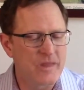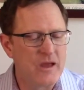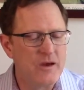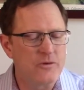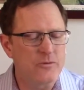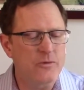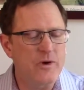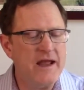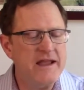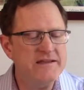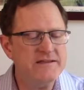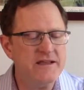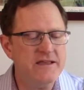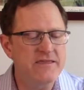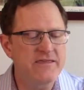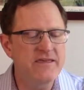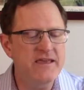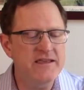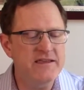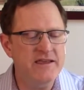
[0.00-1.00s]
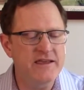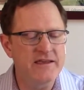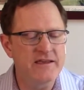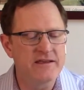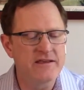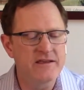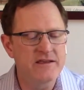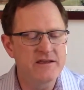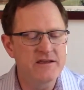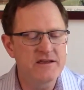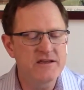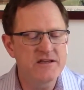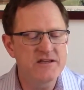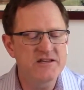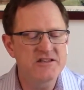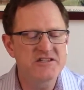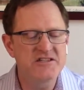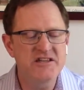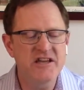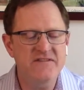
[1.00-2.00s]
Right thinking
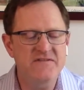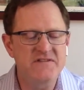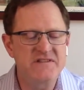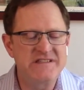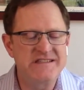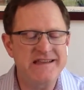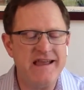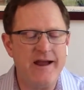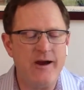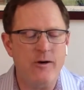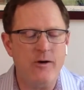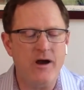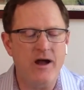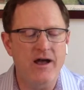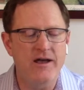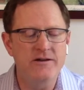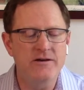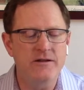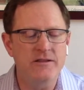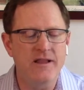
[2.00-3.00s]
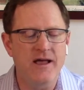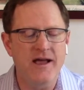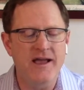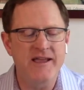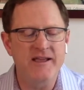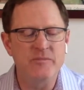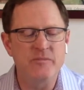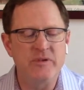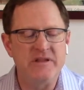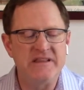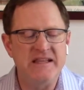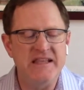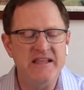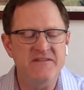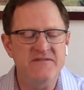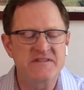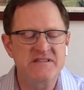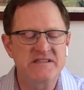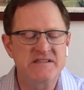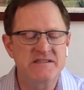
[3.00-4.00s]
shifts our underlying
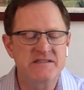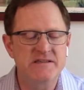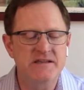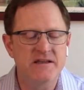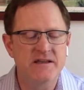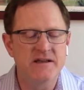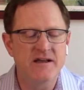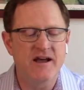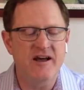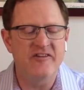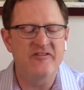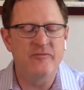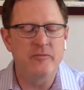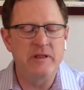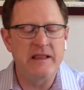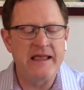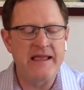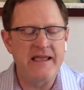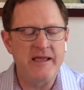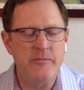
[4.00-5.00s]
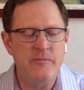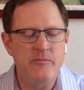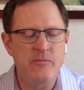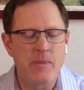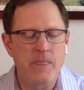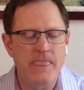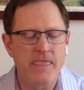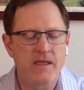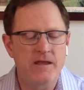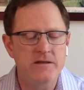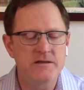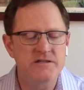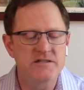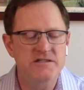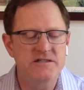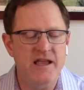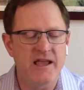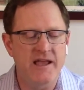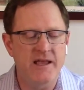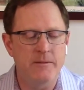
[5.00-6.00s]
beliefs of blame,
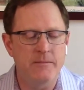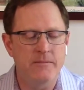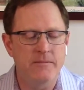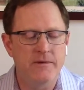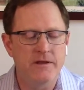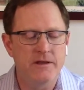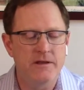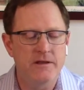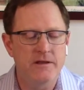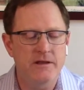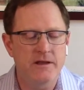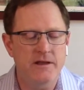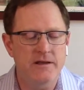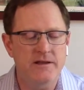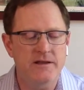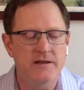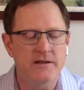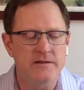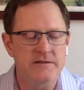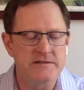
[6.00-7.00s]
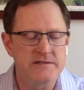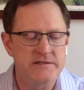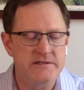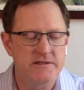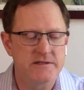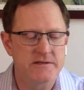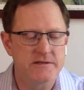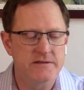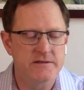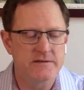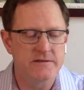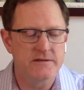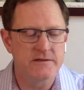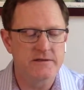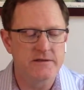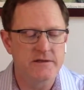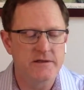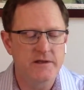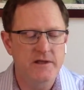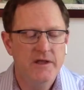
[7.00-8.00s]
shame, and guilt.
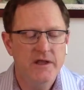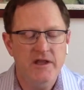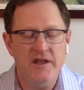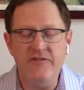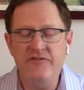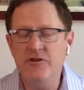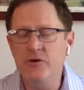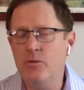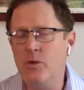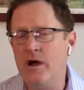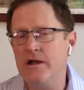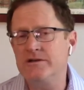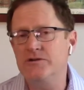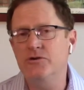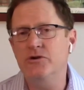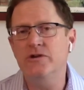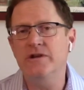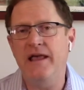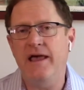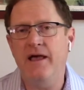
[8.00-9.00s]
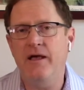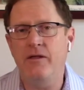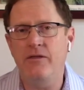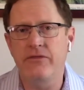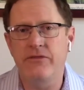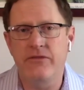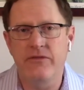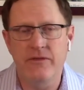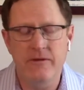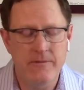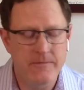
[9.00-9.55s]
If you want good health,